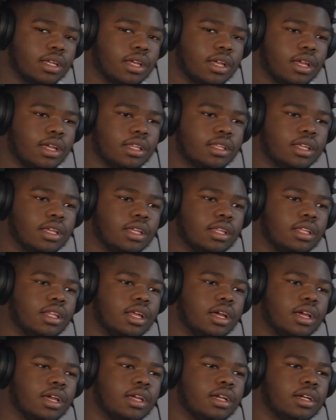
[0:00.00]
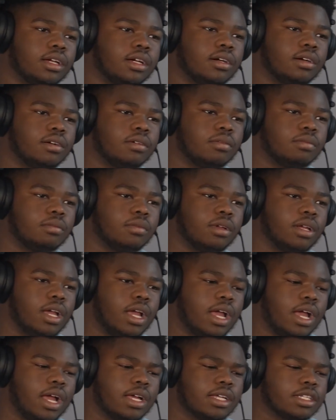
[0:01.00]
And then like it
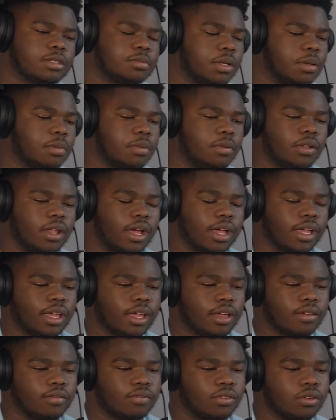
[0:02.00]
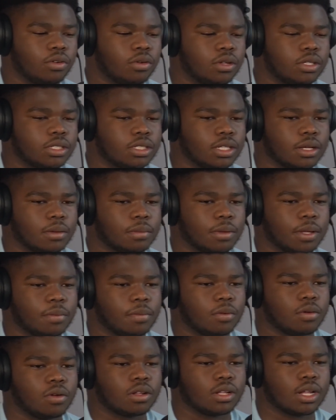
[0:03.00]
has people like influencing
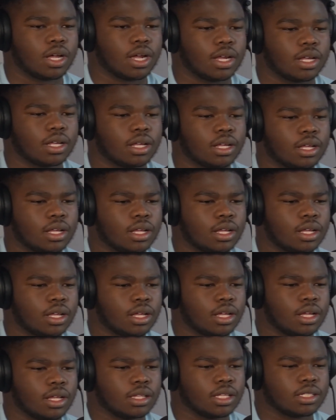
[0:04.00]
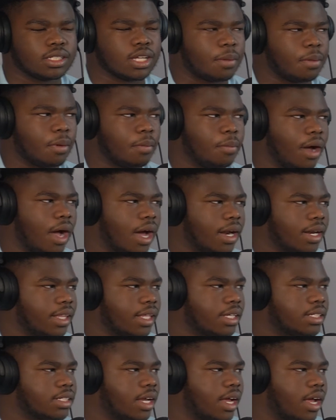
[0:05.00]
people on like the type of body they
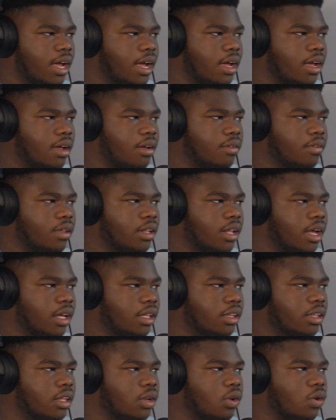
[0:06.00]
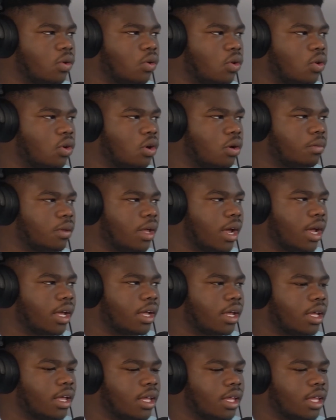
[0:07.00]
should have and like the norm,
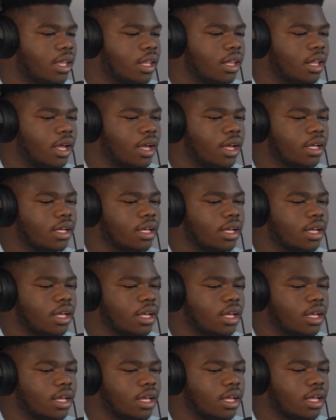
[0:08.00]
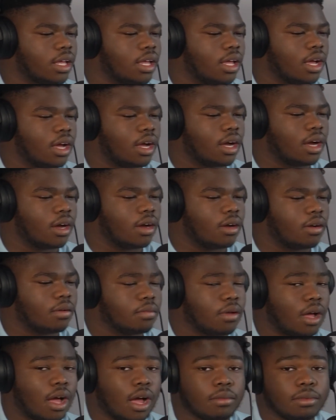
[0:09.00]
like I'm
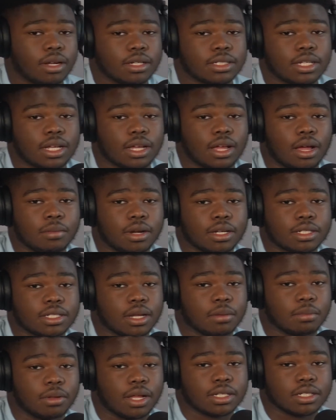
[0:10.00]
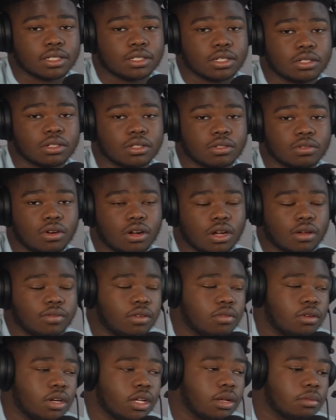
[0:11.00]
not saying plastic surgery is wrong. If you
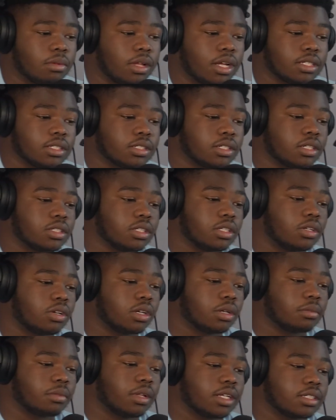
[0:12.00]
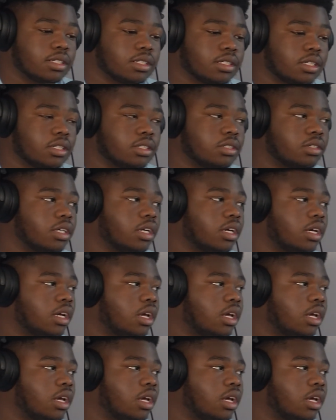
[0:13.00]
want to get plastic surgery, go get plastic surgery.